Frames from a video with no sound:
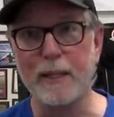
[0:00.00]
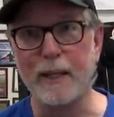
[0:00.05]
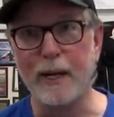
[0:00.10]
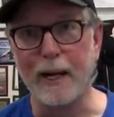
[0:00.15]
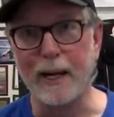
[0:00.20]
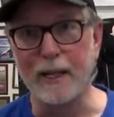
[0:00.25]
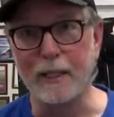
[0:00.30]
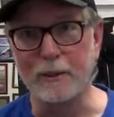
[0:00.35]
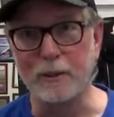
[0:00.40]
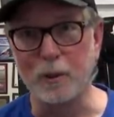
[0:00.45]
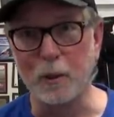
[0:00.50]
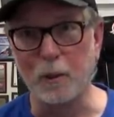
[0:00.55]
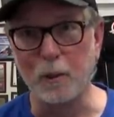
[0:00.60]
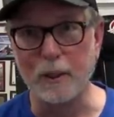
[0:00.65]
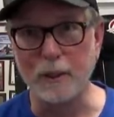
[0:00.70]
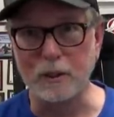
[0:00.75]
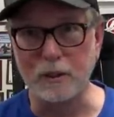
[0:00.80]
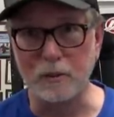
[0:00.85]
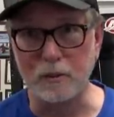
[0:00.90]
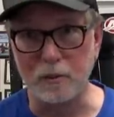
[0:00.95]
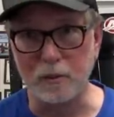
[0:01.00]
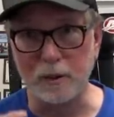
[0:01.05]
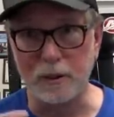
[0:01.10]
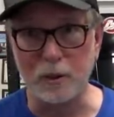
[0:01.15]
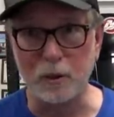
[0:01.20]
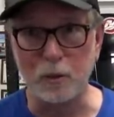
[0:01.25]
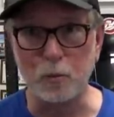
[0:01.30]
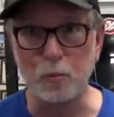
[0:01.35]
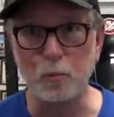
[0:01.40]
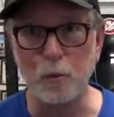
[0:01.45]
Uh, so let's
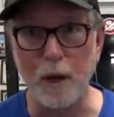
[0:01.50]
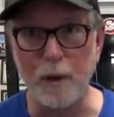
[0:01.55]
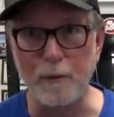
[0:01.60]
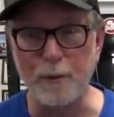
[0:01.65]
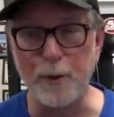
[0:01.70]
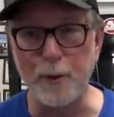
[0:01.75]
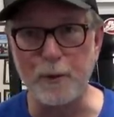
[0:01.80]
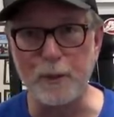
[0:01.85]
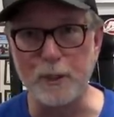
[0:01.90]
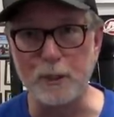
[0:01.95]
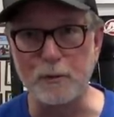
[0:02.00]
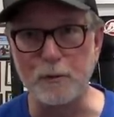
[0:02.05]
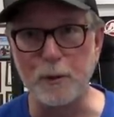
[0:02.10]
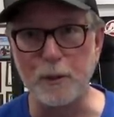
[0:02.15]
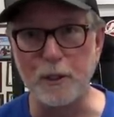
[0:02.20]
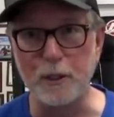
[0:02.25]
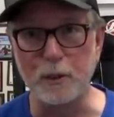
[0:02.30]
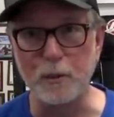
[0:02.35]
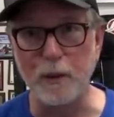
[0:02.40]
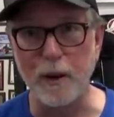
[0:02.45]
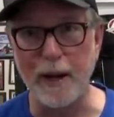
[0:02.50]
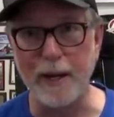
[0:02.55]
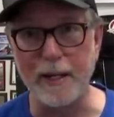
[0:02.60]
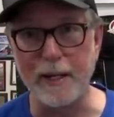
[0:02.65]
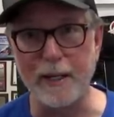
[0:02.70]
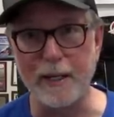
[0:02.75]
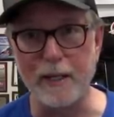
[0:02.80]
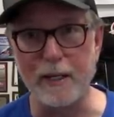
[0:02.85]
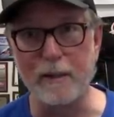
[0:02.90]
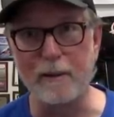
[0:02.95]
let's run through this footage right
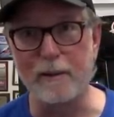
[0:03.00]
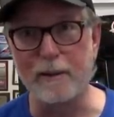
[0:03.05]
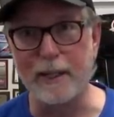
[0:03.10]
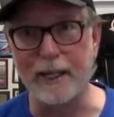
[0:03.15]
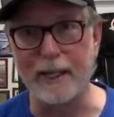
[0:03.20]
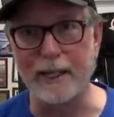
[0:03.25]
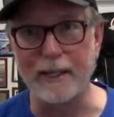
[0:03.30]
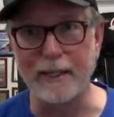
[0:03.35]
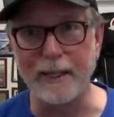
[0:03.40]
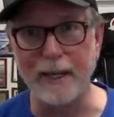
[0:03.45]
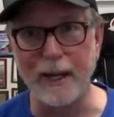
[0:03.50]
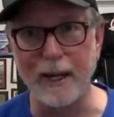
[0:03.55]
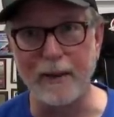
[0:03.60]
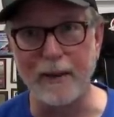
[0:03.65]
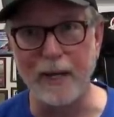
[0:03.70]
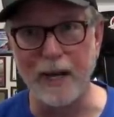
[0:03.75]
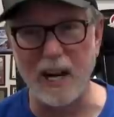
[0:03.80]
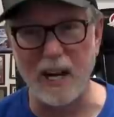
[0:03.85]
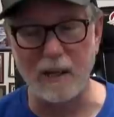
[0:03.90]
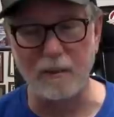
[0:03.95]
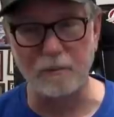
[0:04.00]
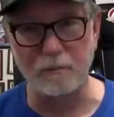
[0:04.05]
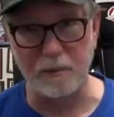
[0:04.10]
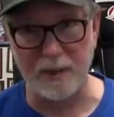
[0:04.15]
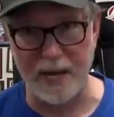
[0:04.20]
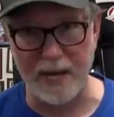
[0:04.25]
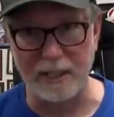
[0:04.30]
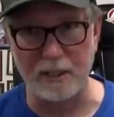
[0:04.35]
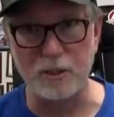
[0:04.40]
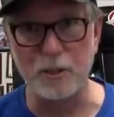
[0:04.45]
here, and uh, then I'll
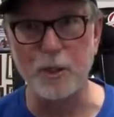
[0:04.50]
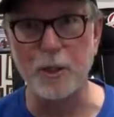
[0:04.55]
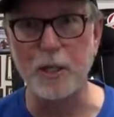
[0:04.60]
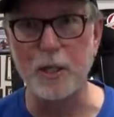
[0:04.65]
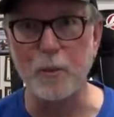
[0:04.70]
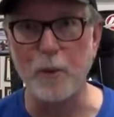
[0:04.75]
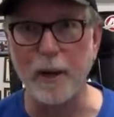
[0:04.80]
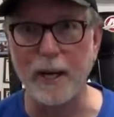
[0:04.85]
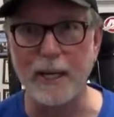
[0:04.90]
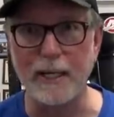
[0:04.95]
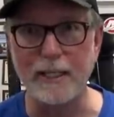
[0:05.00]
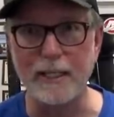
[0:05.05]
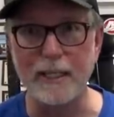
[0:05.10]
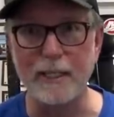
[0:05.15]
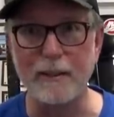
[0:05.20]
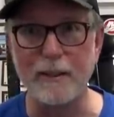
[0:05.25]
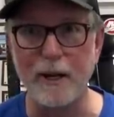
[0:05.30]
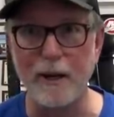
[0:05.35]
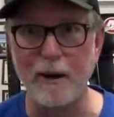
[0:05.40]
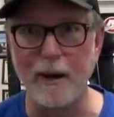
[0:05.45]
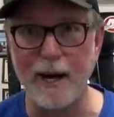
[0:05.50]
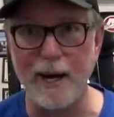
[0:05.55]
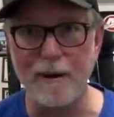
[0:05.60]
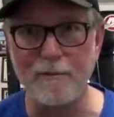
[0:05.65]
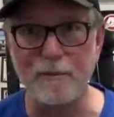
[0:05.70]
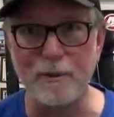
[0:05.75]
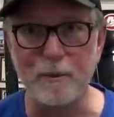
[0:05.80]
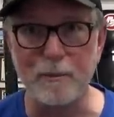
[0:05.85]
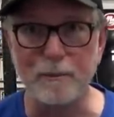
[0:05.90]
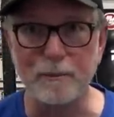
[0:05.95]
kind of show you what I did thereafter.